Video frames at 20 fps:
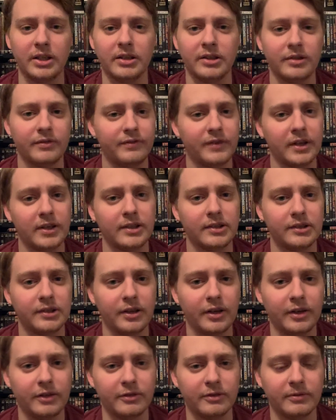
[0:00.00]
and defend his
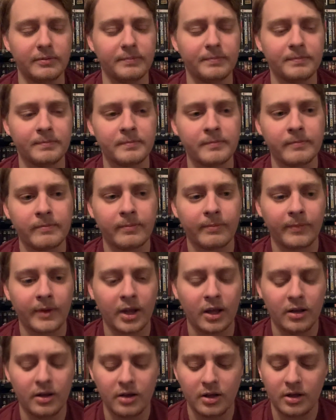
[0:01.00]
title.
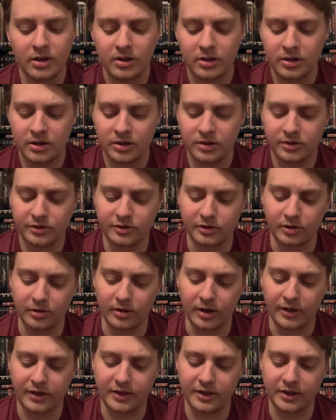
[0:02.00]
So
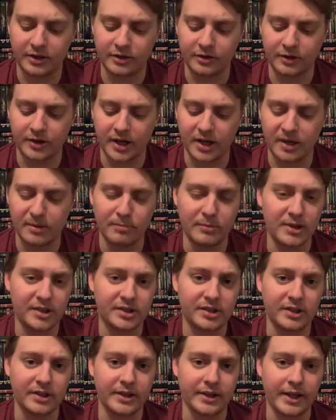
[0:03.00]
I think you're kind of
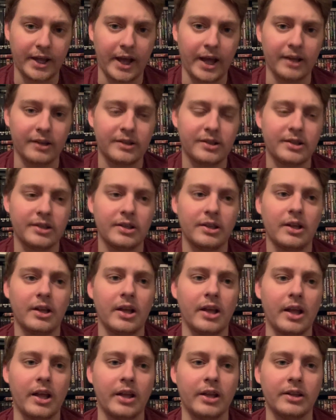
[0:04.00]
missing that.
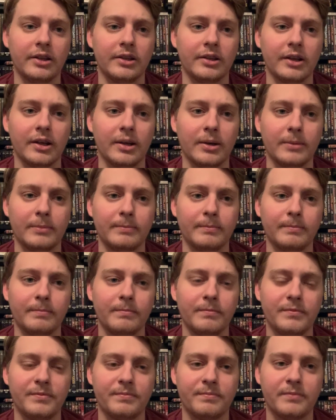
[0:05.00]
And
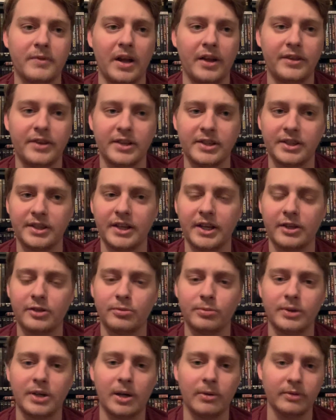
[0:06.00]
I think the next
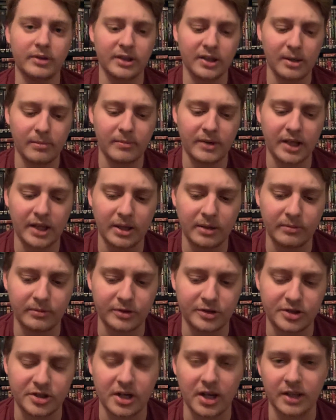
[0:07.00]
one I would eliminate
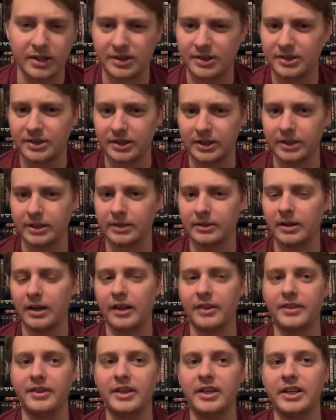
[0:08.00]
was John Cena. I
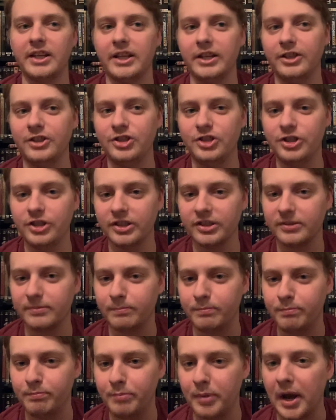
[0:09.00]
think he
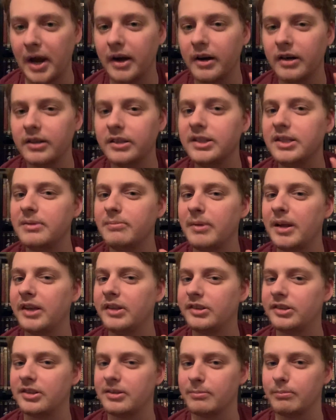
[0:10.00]
just barely
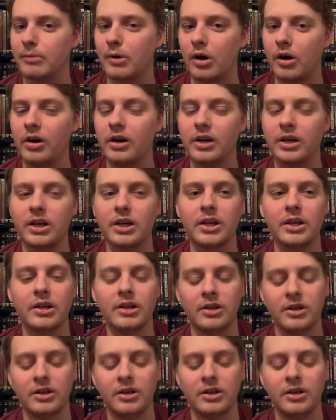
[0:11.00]
makes the mark.